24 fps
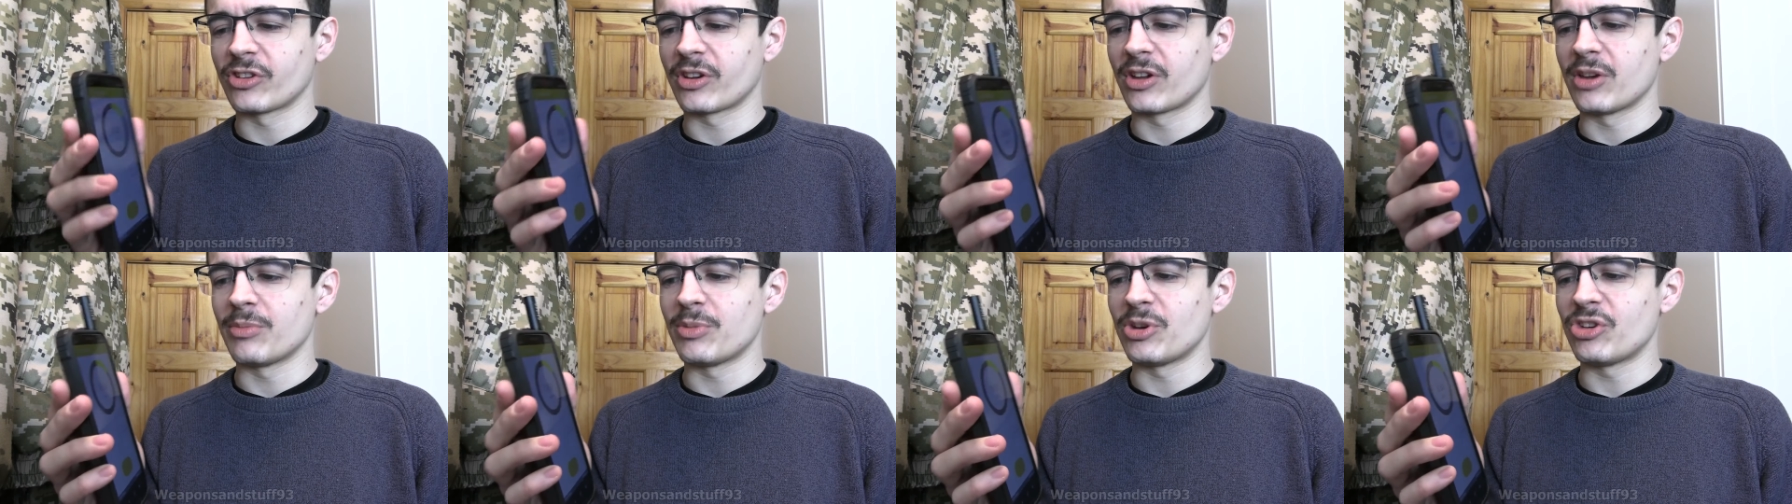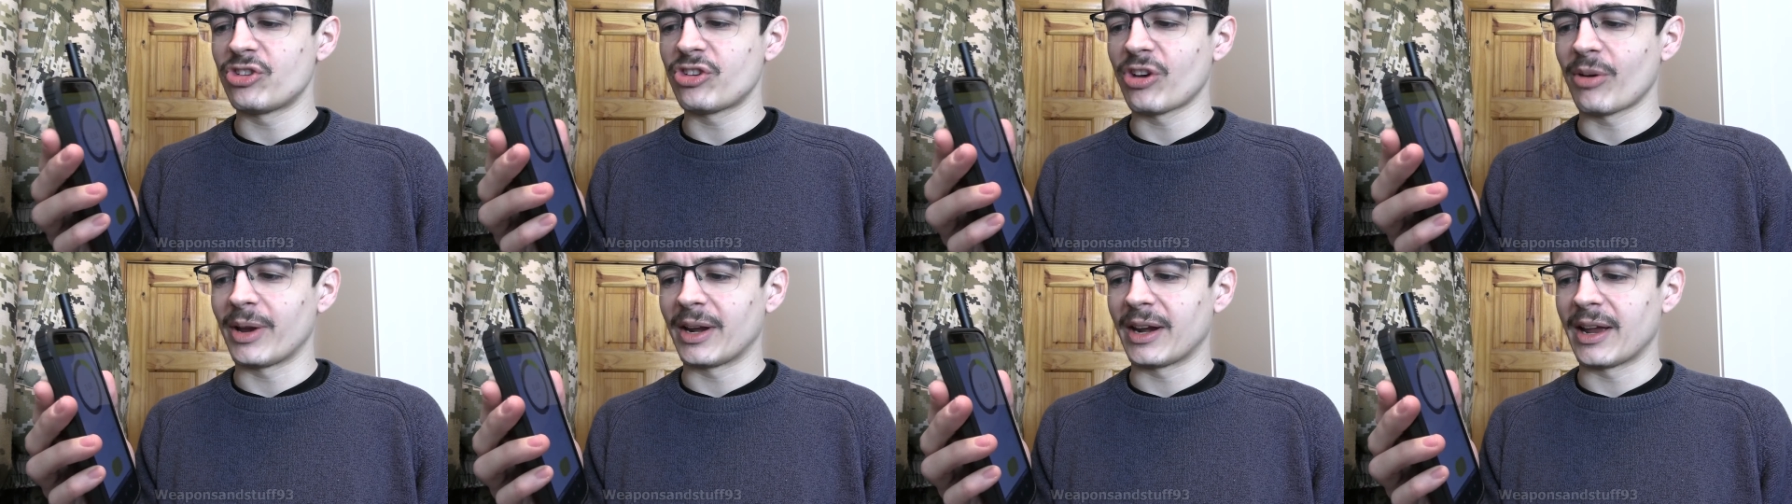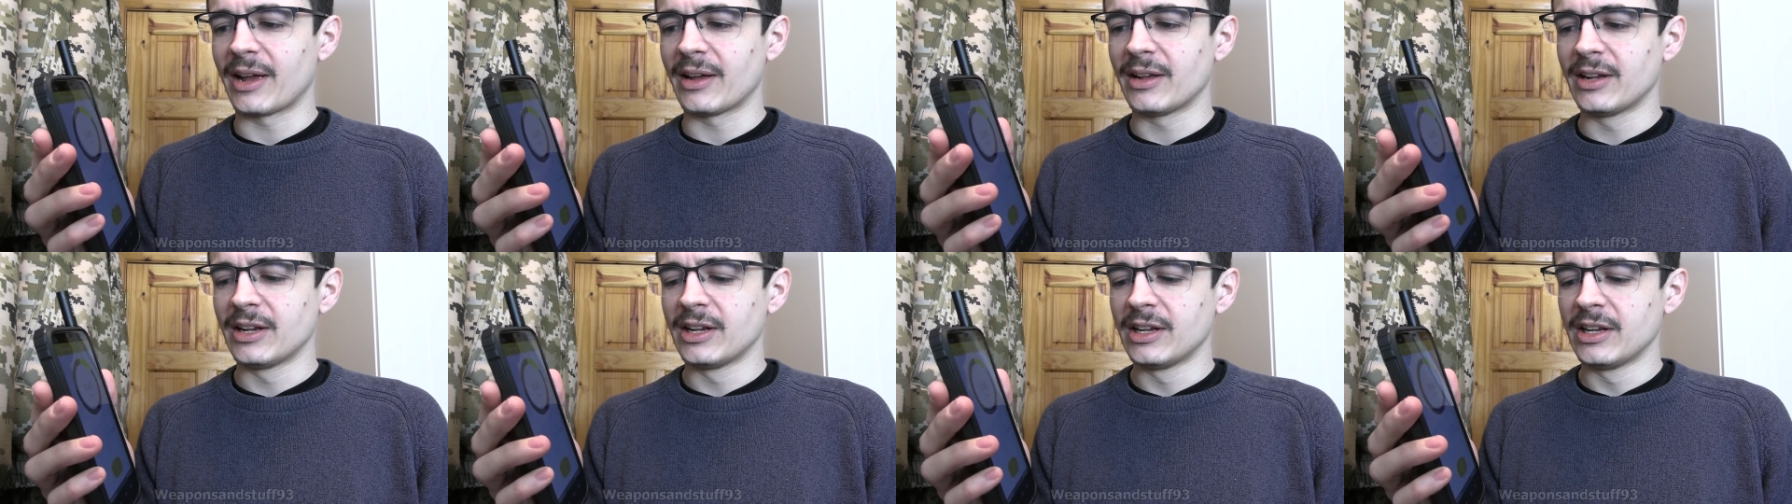going to be showing
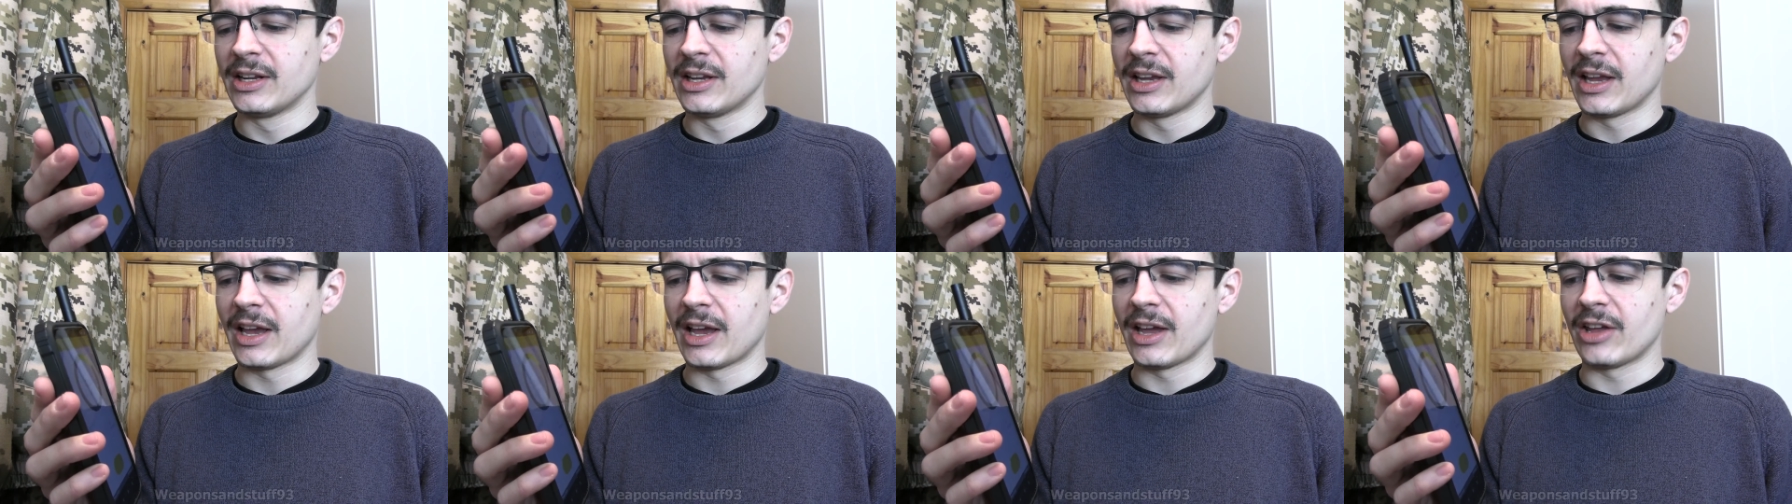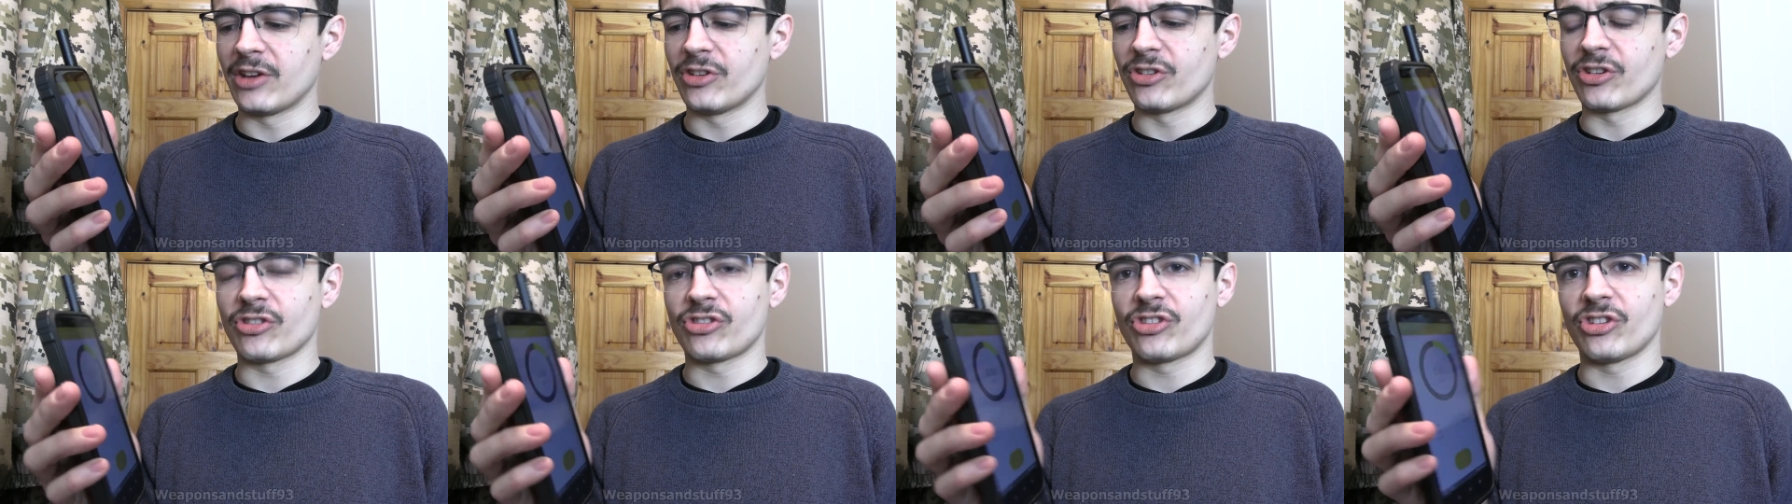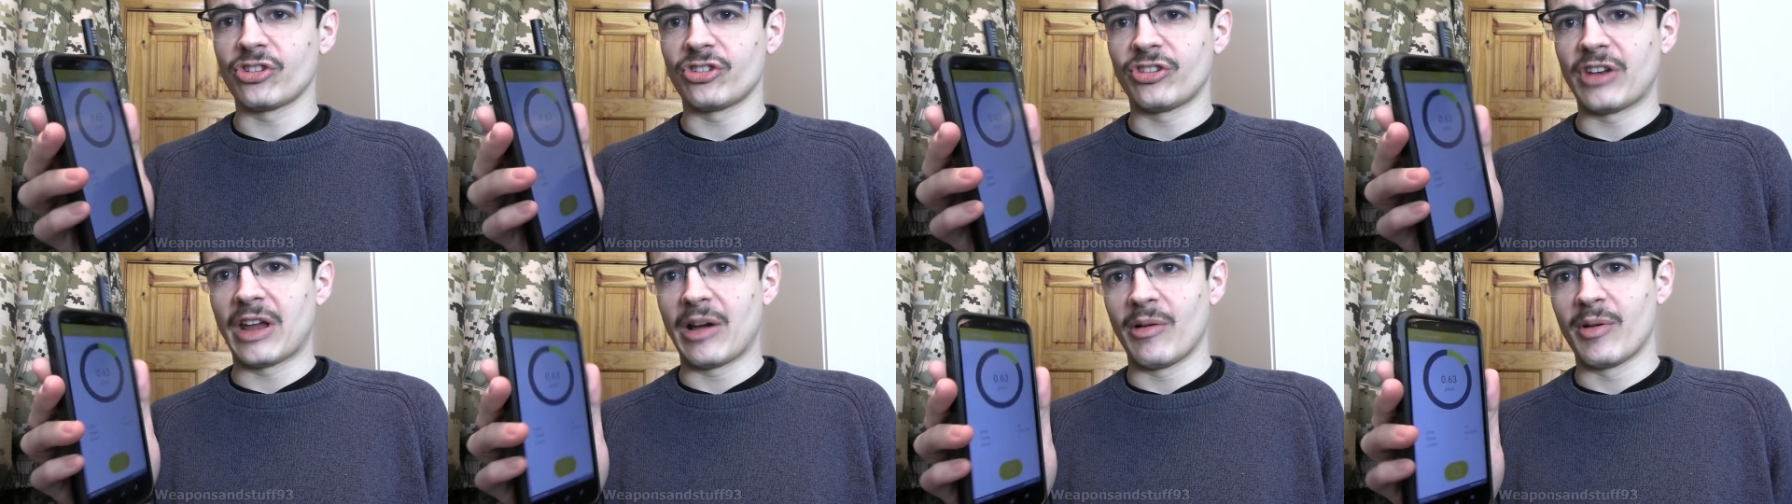that. And
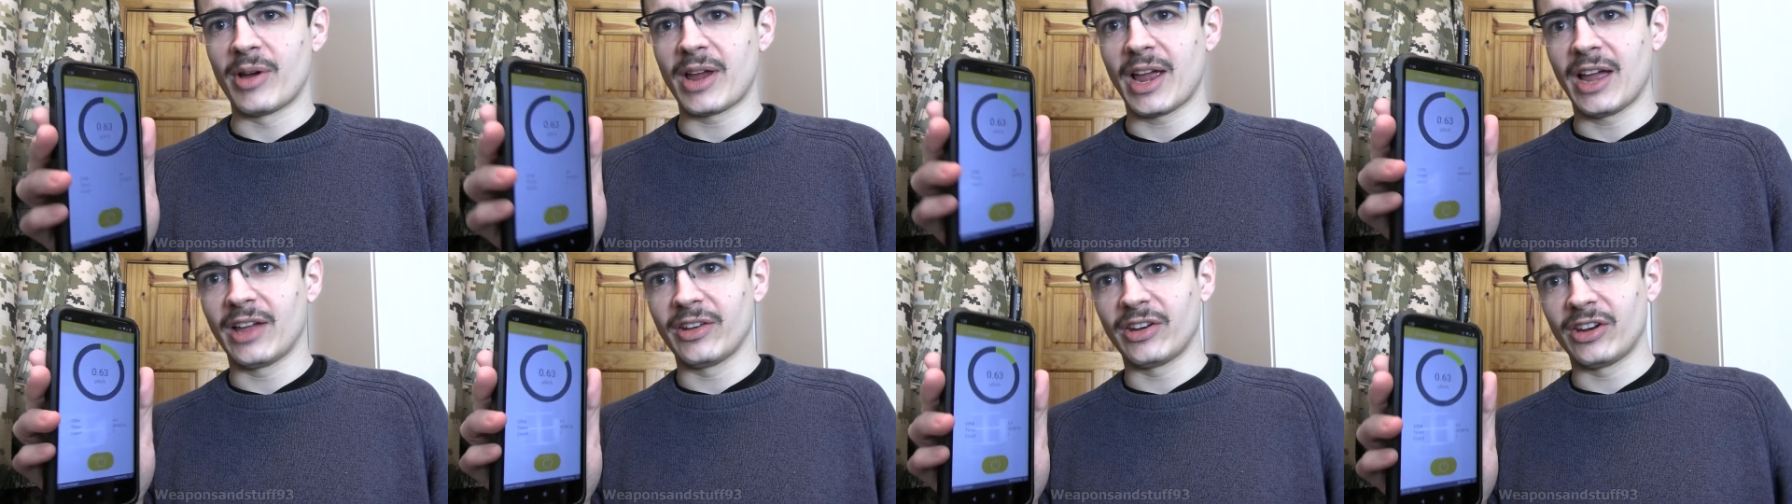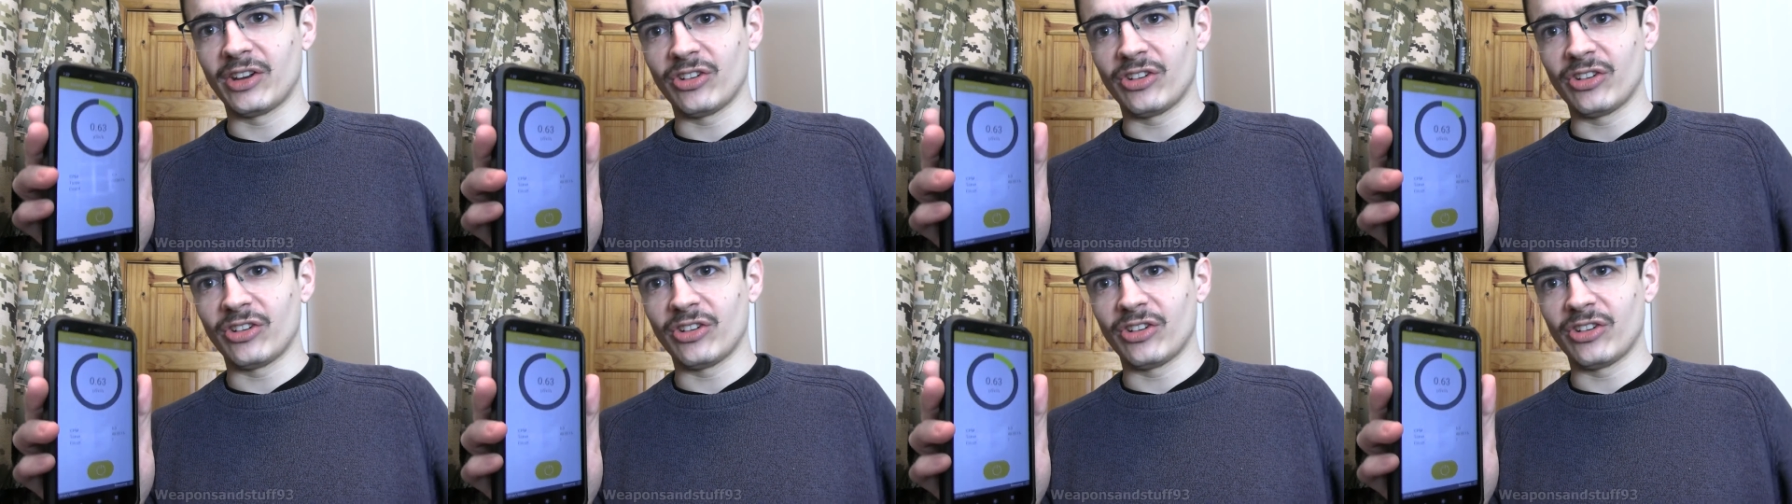just now I had